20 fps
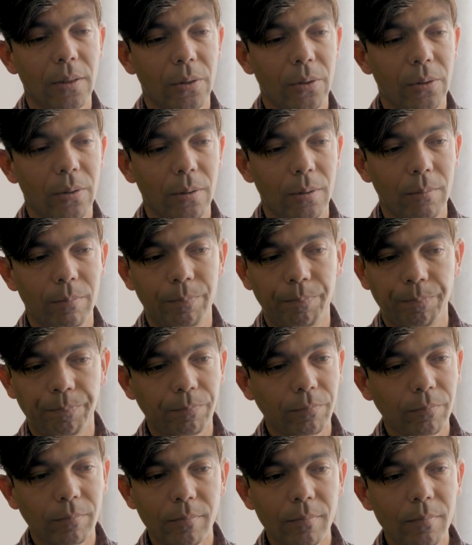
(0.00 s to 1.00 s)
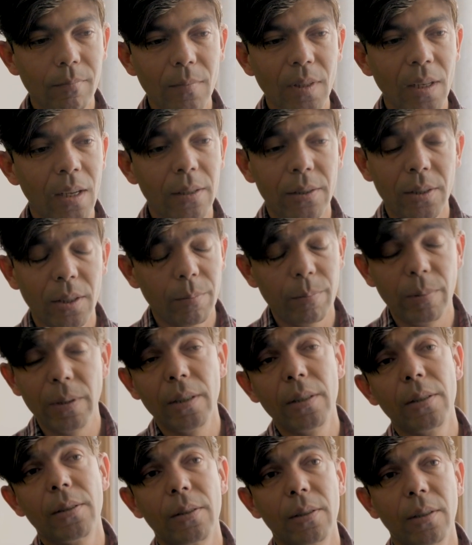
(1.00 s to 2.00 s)
So I said,
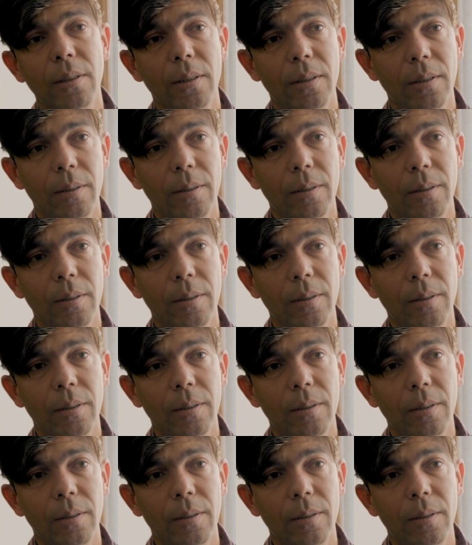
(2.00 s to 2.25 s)
"Please